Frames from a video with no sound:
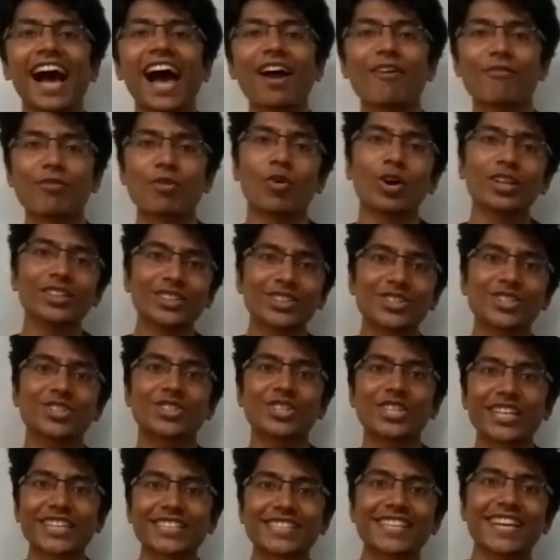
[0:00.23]
Hi everyone, this
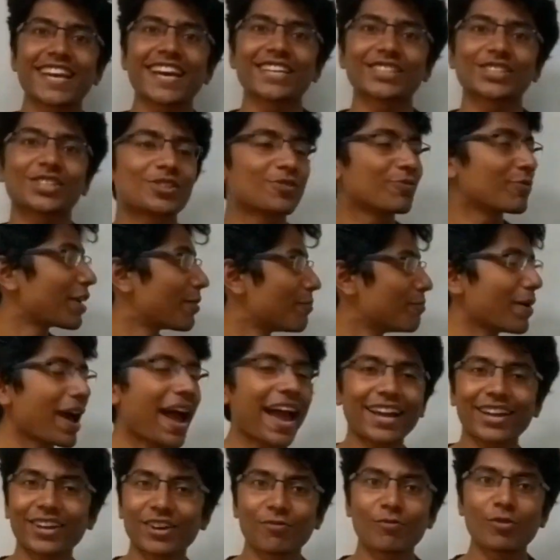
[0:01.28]
is GKCS. We are
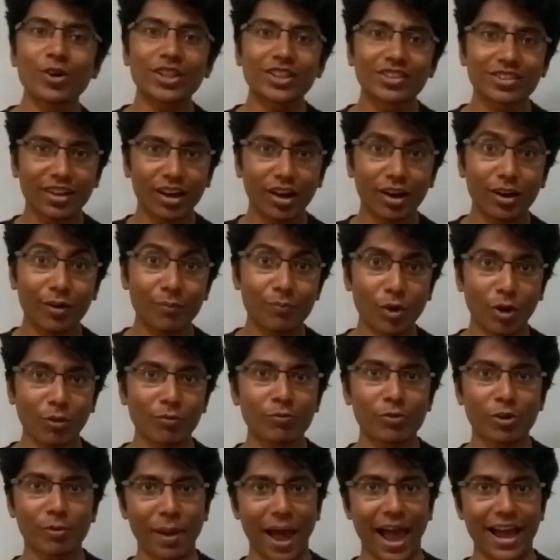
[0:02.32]
back with a
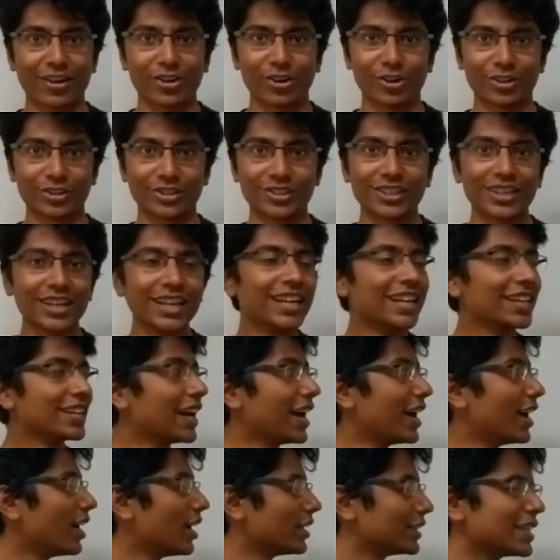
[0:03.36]
problem from
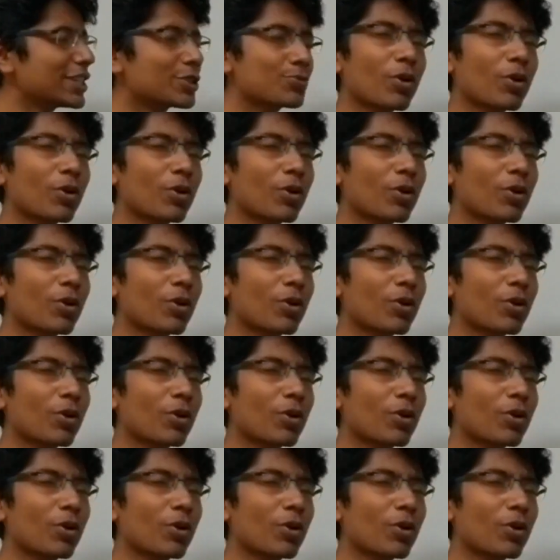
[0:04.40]
HackerEarth.